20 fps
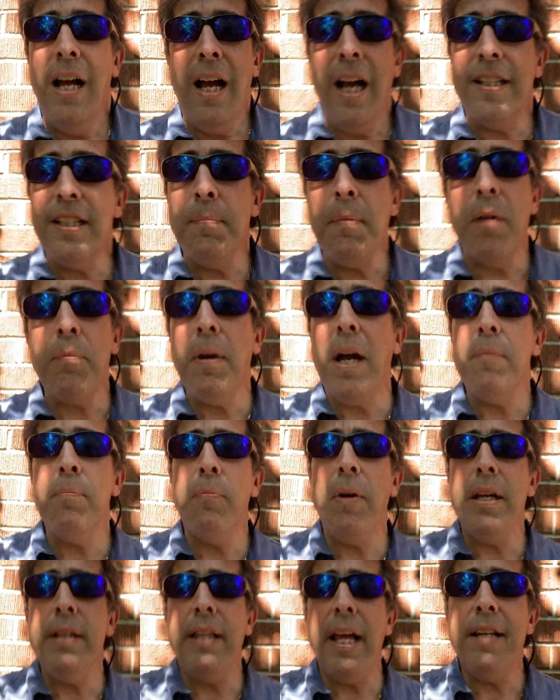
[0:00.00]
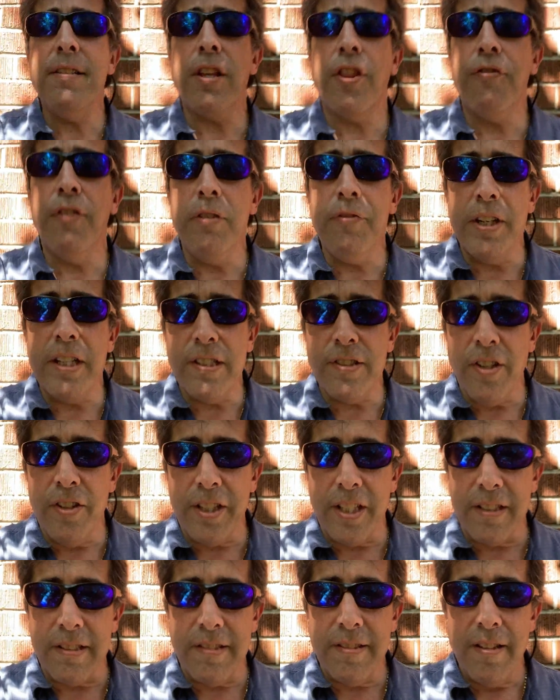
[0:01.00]
I said, my day's a 3-ring
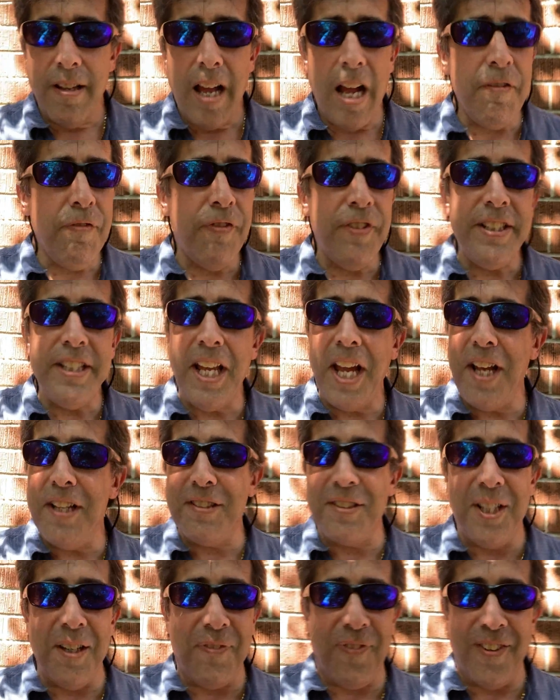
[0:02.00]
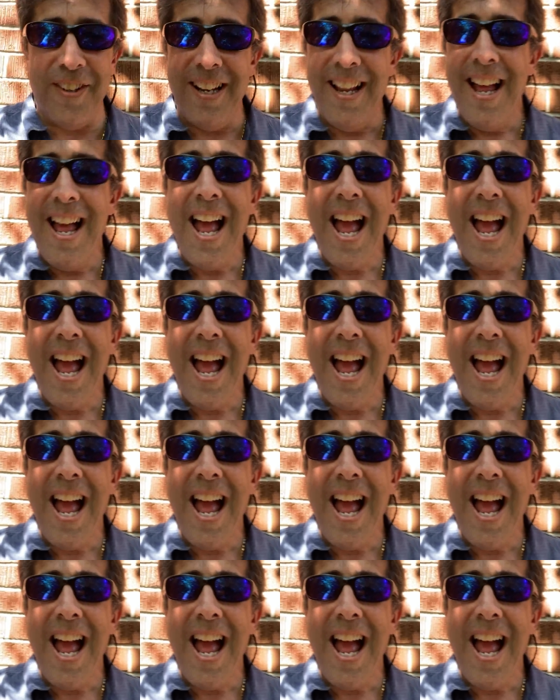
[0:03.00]
circus. Every day is different.